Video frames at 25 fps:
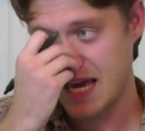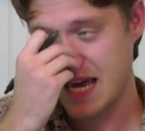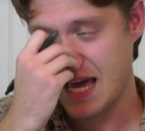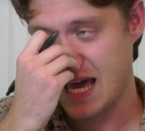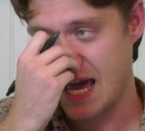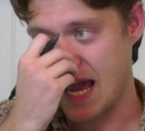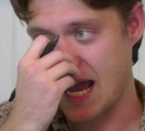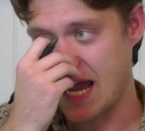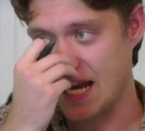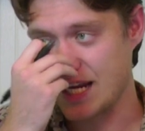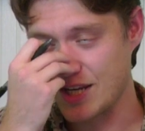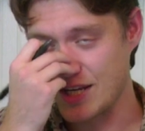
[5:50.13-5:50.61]

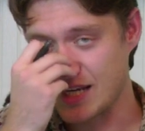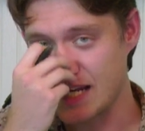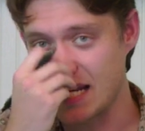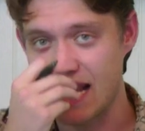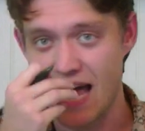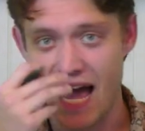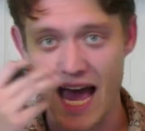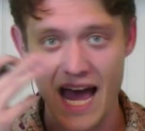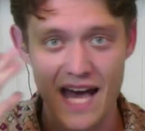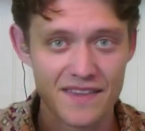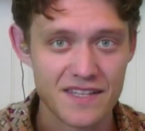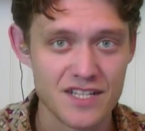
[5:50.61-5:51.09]
And you need to
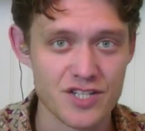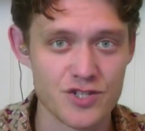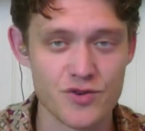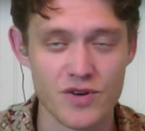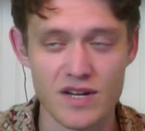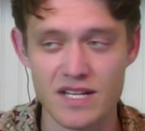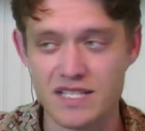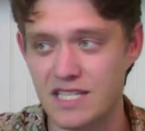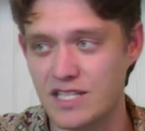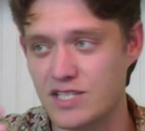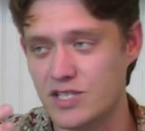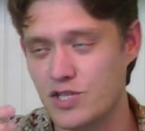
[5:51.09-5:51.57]
add these
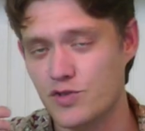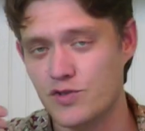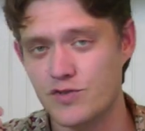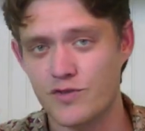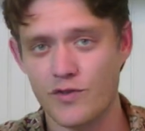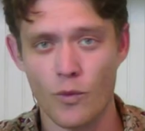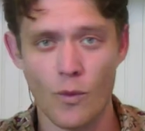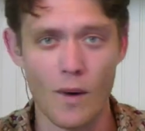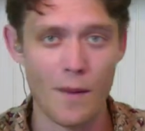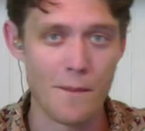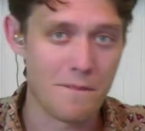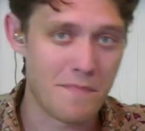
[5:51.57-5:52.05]
transistors, you
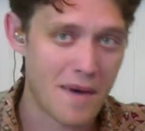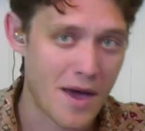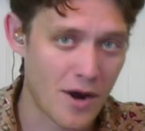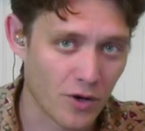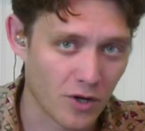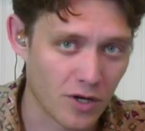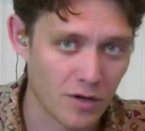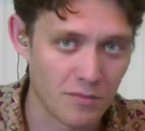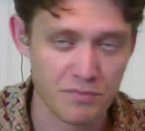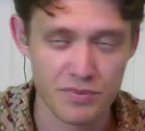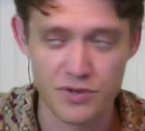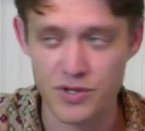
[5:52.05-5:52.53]
want better
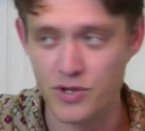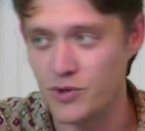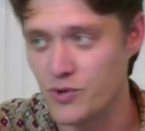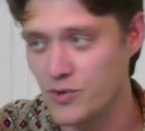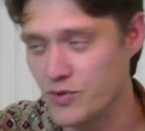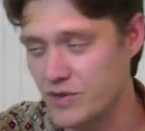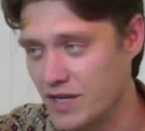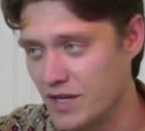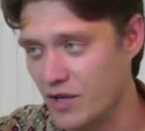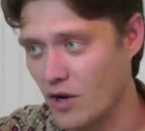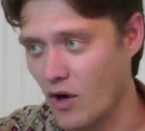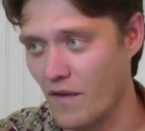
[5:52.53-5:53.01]

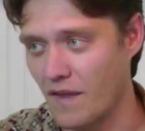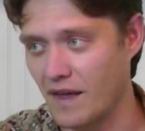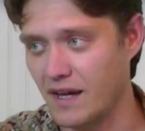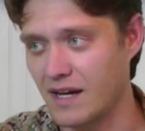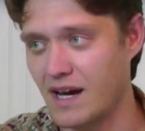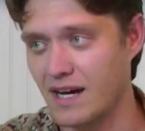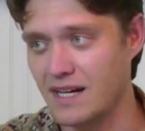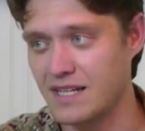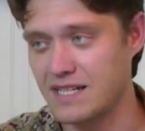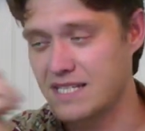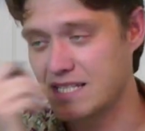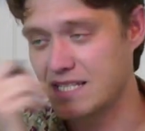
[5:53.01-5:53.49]
compute and all that
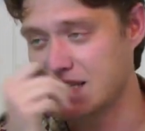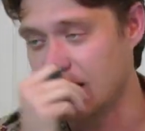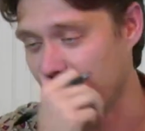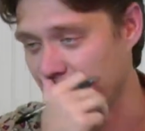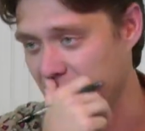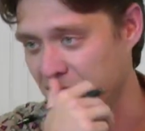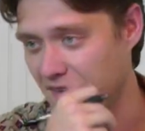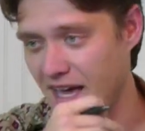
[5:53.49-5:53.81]
kind of stuff.